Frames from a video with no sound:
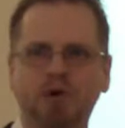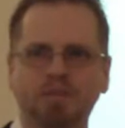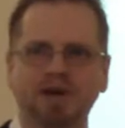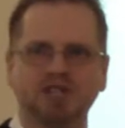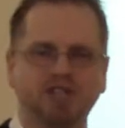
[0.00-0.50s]

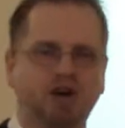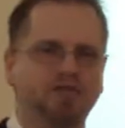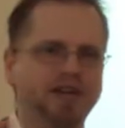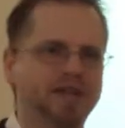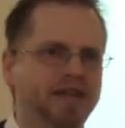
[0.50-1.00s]
put
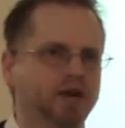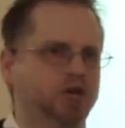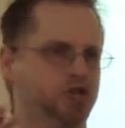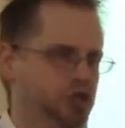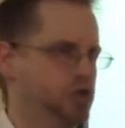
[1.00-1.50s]
myself in
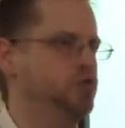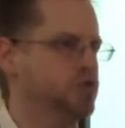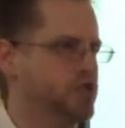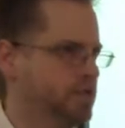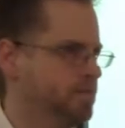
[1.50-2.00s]
their
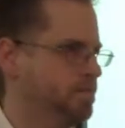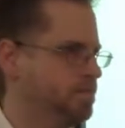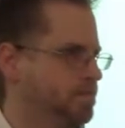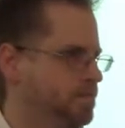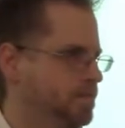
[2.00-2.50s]
shoes.
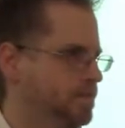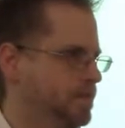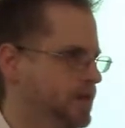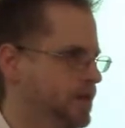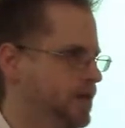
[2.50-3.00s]

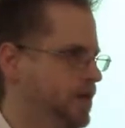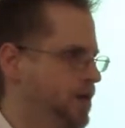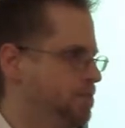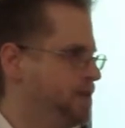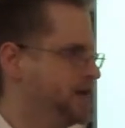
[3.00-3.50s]

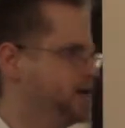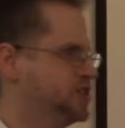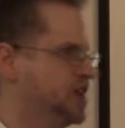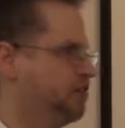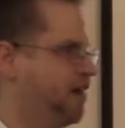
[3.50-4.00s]

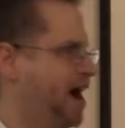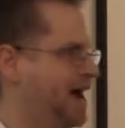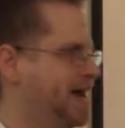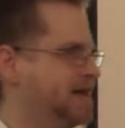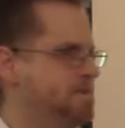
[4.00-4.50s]
Because if
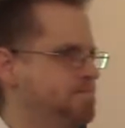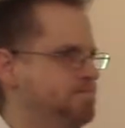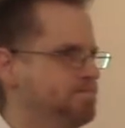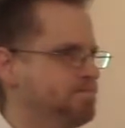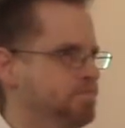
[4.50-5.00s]
I
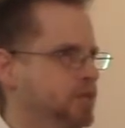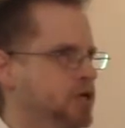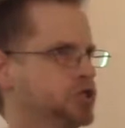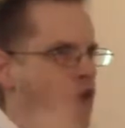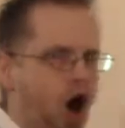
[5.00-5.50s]

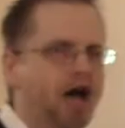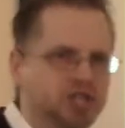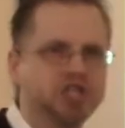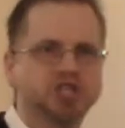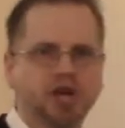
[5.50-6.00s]

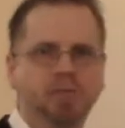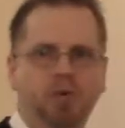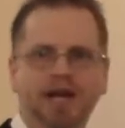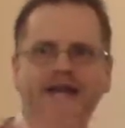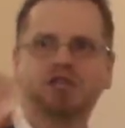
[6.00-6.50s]
talk to
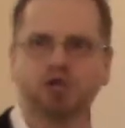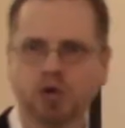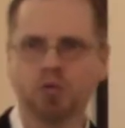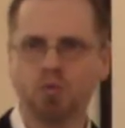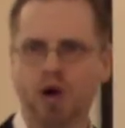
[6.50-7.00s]
someone a
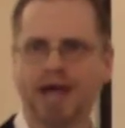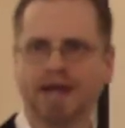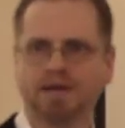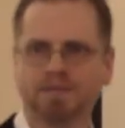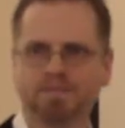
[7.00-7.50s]
certain
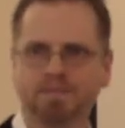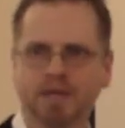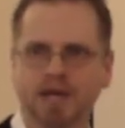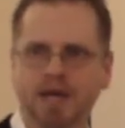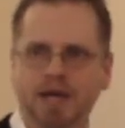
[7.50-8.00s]
way,
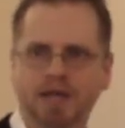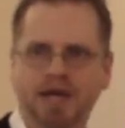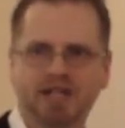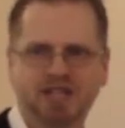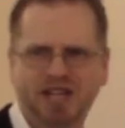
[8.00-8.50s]

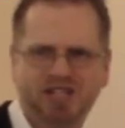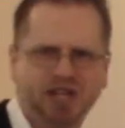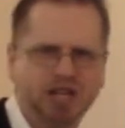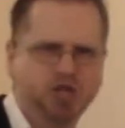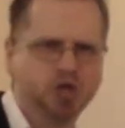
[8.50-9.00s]
that, that's
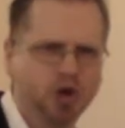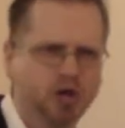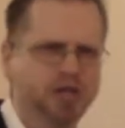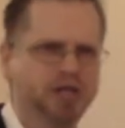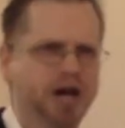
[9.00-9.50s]
in a
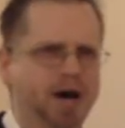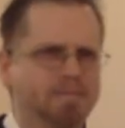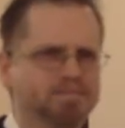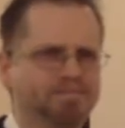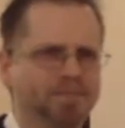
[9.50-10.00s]
certain
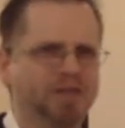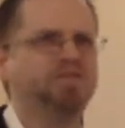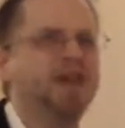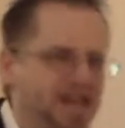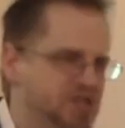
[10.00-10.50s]
um,
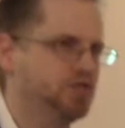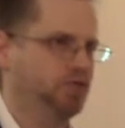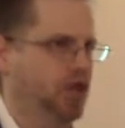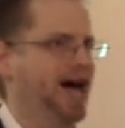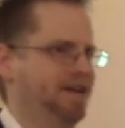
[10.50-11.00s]
phase
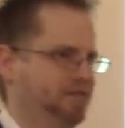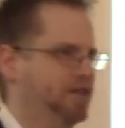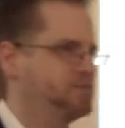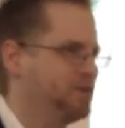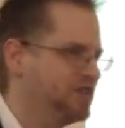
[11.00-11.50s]
of life,
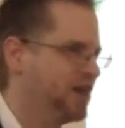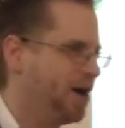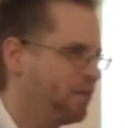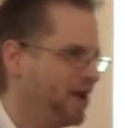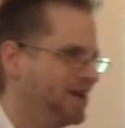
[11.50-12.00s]
let's put it
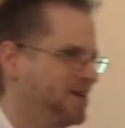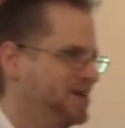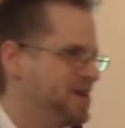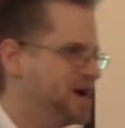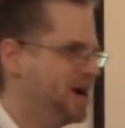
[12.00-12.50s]
that way,
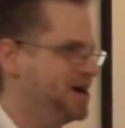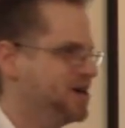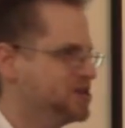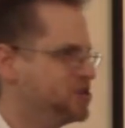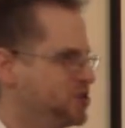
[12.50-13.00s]

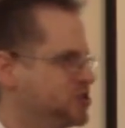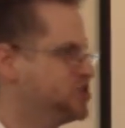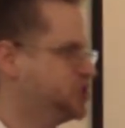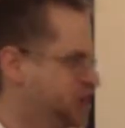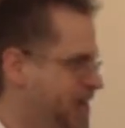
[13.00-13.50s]
a, a
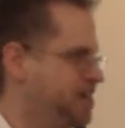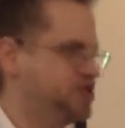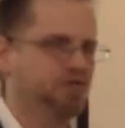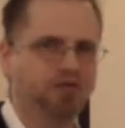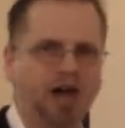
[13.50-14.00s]
certain
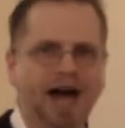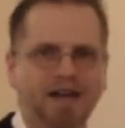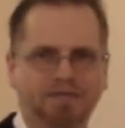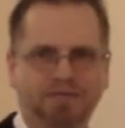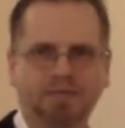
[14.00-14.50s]
stage of
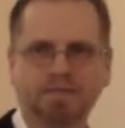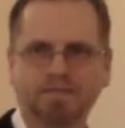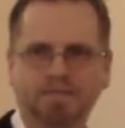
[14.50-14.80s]
life,